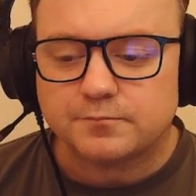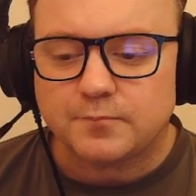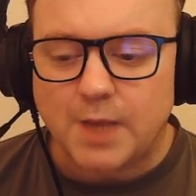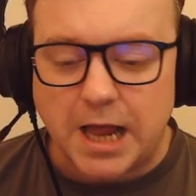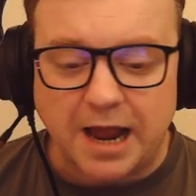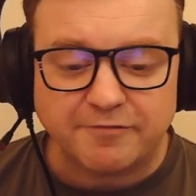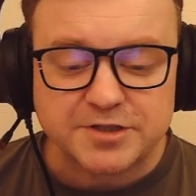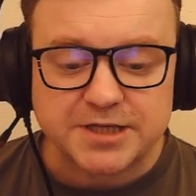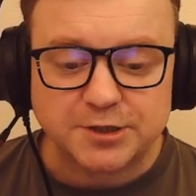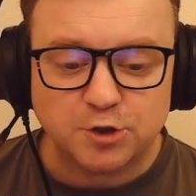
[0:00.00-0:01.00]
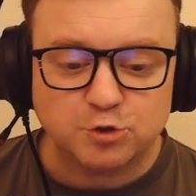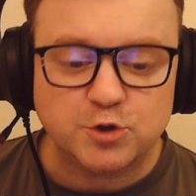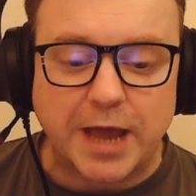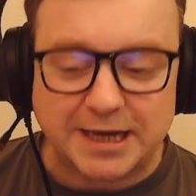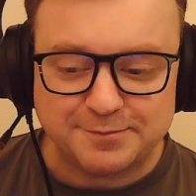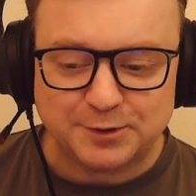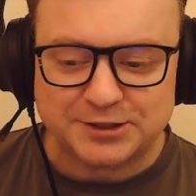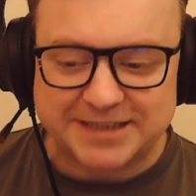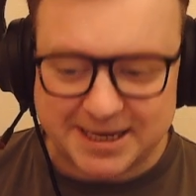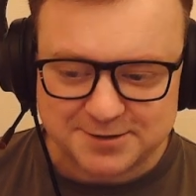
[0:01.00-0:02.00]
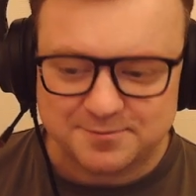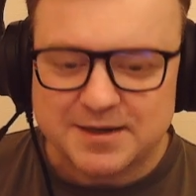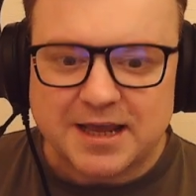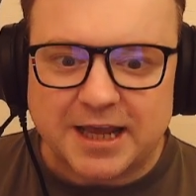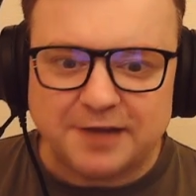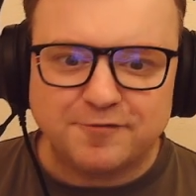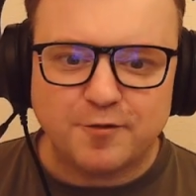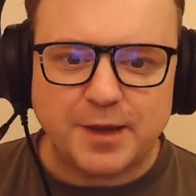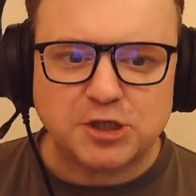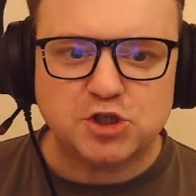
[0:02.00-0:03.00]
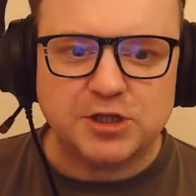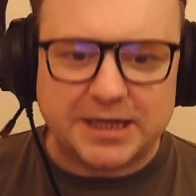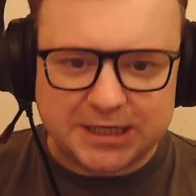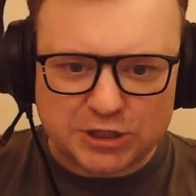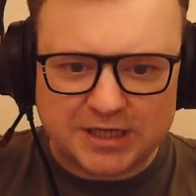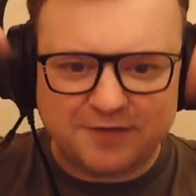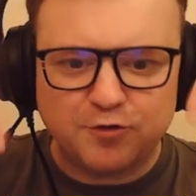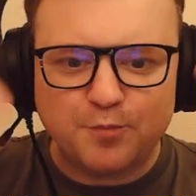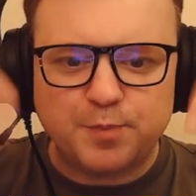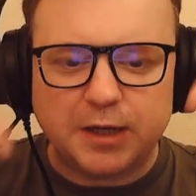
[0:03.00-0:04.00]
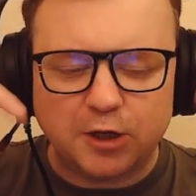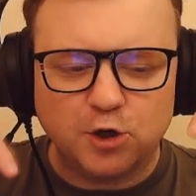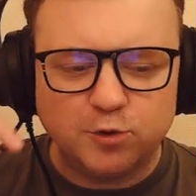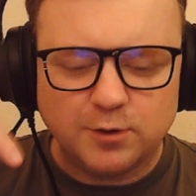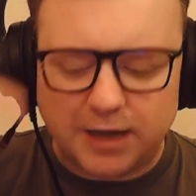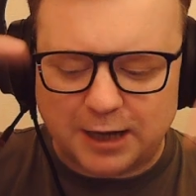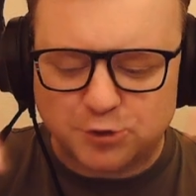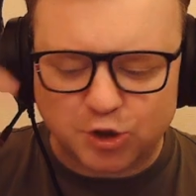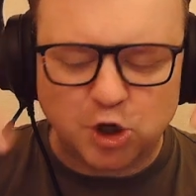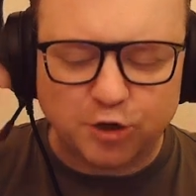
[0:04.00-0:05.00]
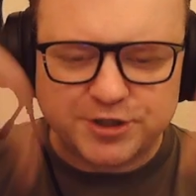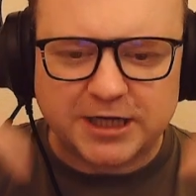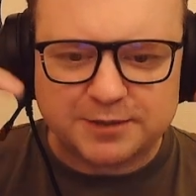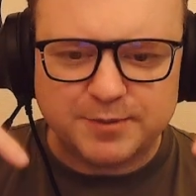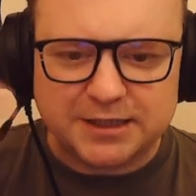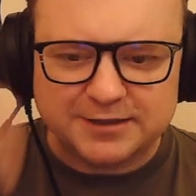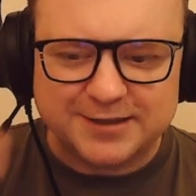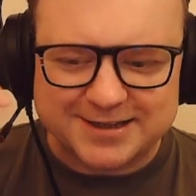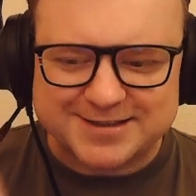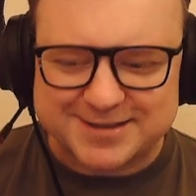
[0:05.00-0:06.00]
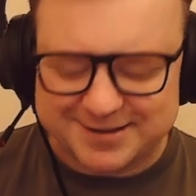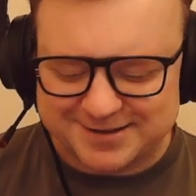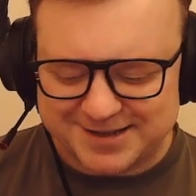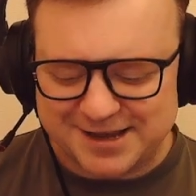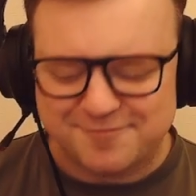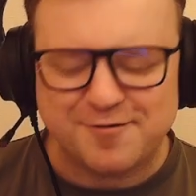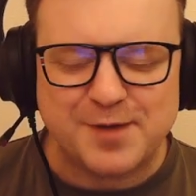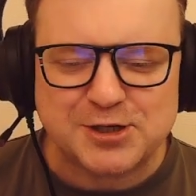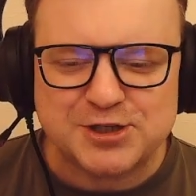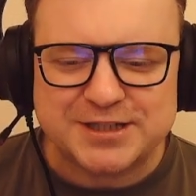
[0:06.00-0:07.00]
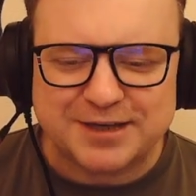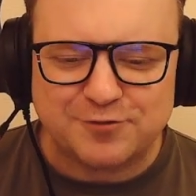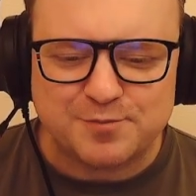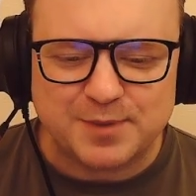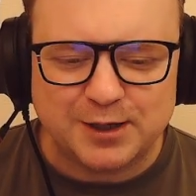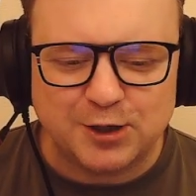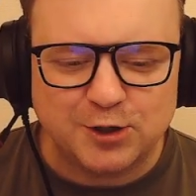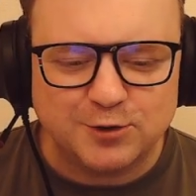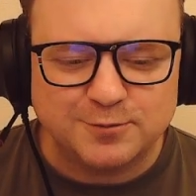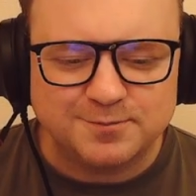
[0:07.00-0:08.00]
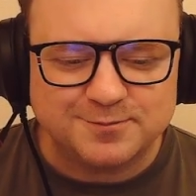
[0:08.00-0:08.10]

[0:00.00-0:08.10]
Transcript: I haven't said no to anybody yet. Information is given below. How to contact me the information is given below.